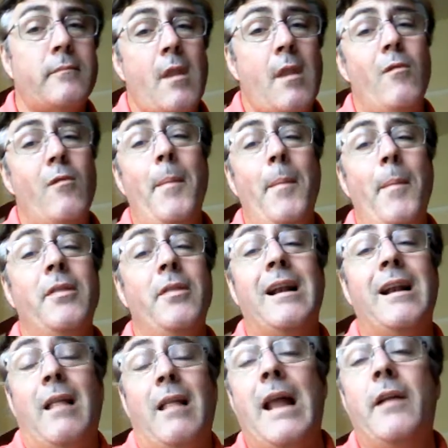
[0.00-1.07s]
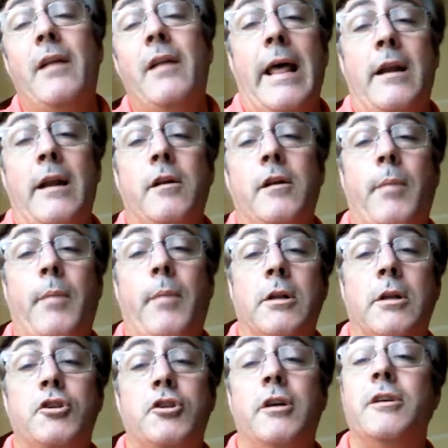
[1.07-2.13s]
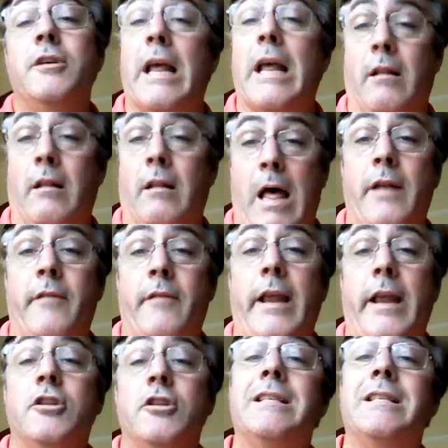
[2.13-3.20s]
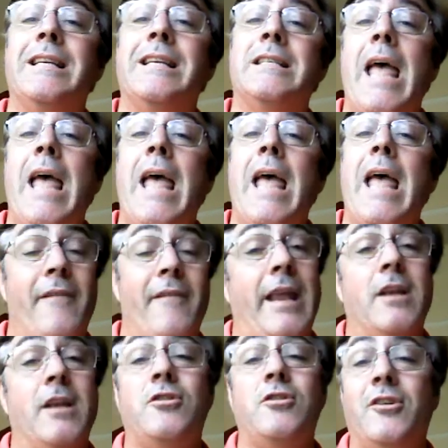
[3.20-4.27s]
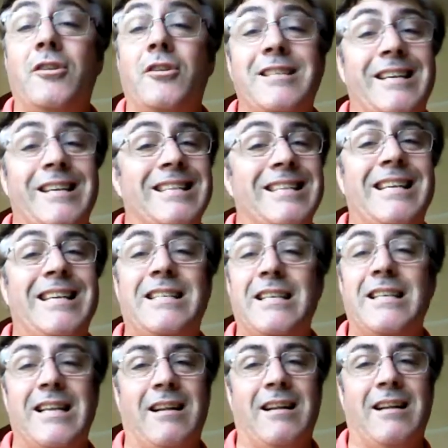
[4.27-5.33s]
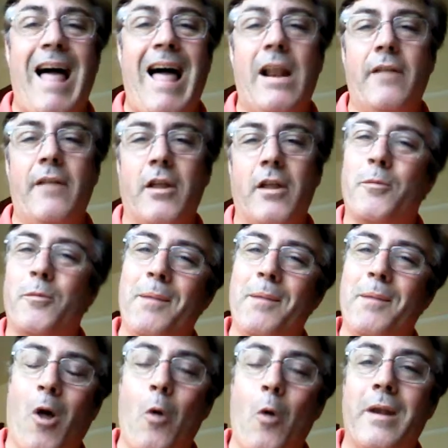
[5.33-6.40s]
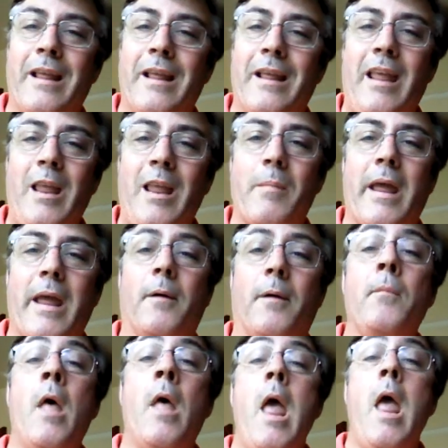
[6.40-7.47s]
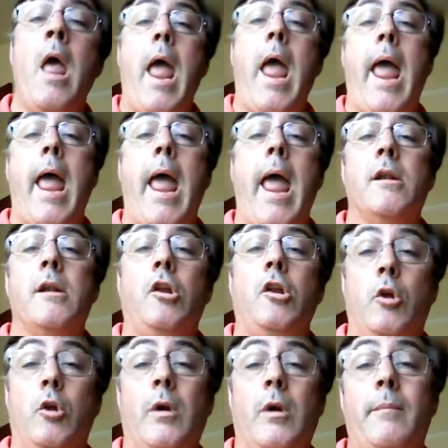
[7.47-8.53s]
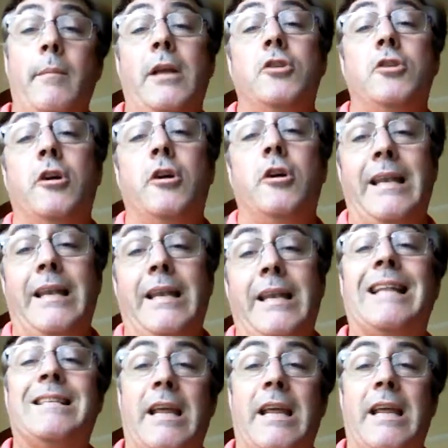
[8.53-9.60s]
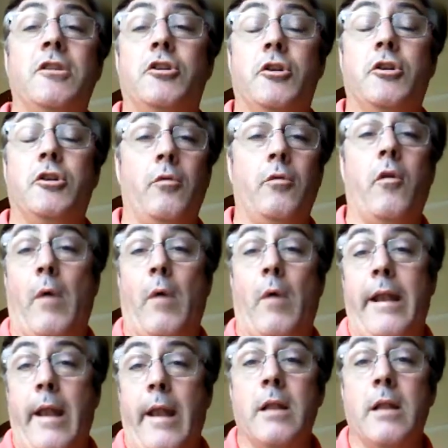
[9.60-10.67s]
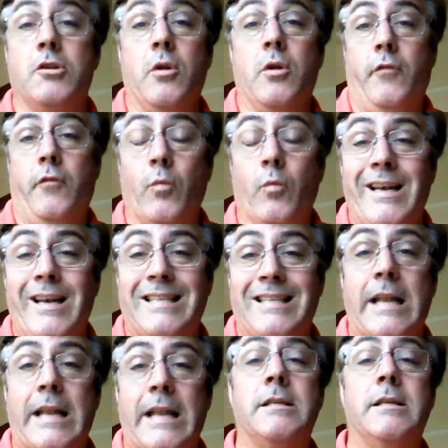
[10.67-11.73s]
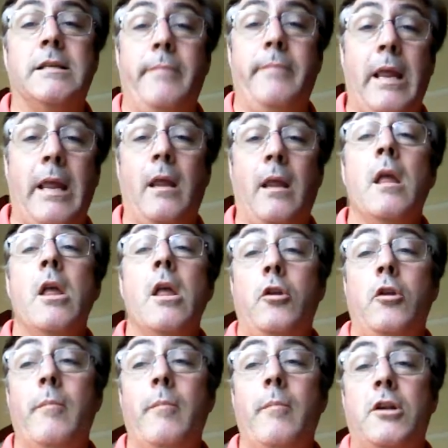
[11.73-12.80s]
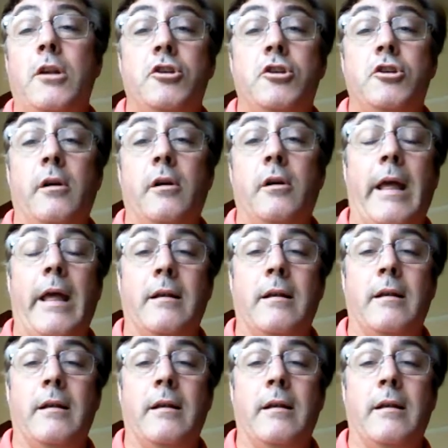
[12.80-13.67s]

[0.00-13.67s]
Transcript: Remember that a lot of publishers and a lot of agencies have interns and assistants and a lot of other people opening the email, and you want to make sure it gets into the right hands. So if you wanted to send it to me, you make sure that